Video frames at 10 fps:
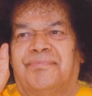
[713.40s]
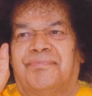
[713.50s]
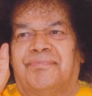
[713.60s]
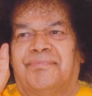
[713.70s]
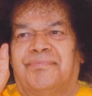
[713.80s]

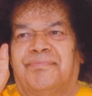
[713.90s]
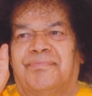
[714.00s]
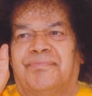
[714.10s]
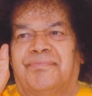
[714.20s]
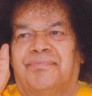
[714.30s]

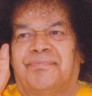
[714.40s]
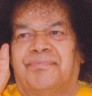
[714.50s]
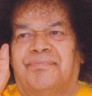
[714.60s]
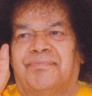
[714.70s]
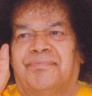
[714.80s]

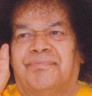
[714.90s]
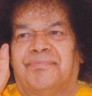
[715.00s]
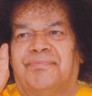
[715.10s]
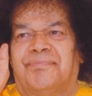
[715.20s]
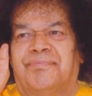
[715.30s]

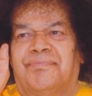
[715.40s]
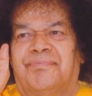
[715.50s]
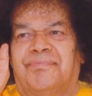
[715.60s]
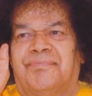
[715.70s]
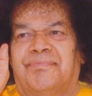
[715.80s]

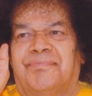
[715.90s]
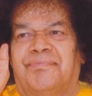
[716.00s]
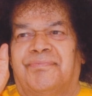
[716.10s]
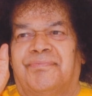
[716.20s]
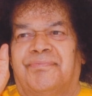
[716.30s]

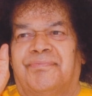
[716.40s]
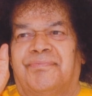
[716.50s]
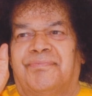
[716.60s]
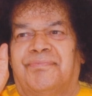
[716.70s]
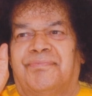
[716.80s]

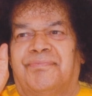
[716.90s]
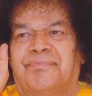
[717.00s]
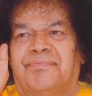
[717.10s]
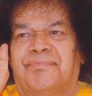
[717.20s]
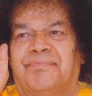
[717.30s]

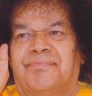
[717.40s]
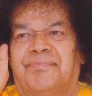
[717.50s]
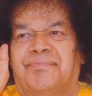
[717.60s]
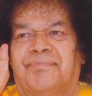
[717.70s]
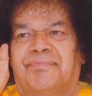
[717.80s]

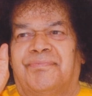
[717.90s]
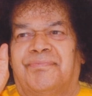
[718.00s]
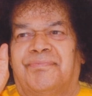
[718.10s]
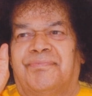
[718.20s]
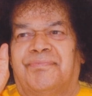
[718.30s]

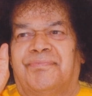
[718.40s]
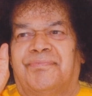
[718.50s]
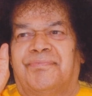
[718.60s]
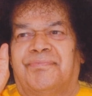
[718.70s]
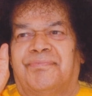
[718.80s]

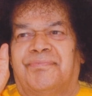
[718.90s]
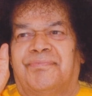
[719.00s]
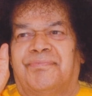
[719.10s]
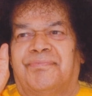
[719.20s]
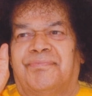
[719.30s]

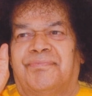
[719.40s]
(no lip movement)